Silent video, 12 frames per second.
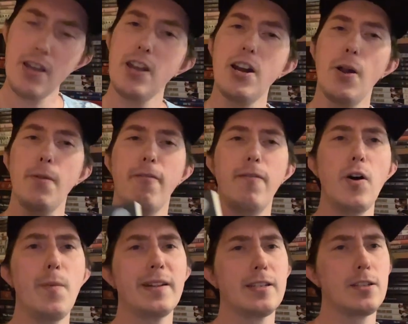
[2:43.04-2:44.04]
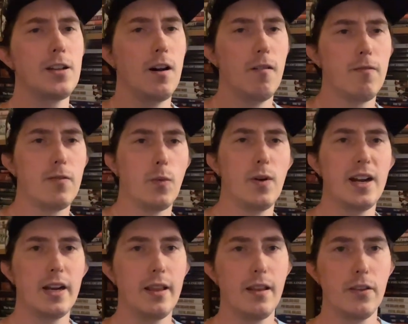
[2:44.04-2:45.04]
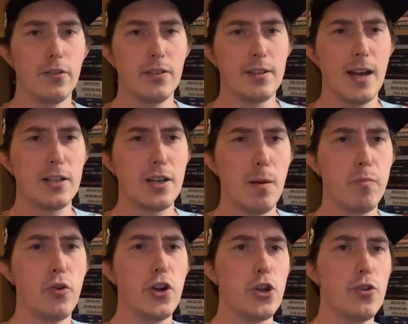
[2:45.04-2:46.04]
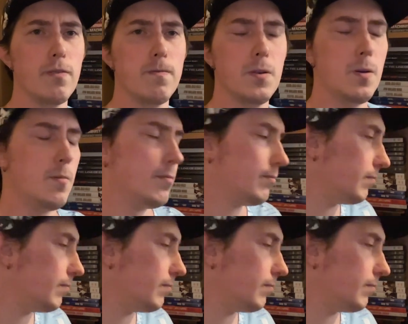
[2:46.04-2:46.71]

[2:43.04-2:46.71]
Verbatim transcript: you know, the film itself, for what it is, it's actually a pretty good film,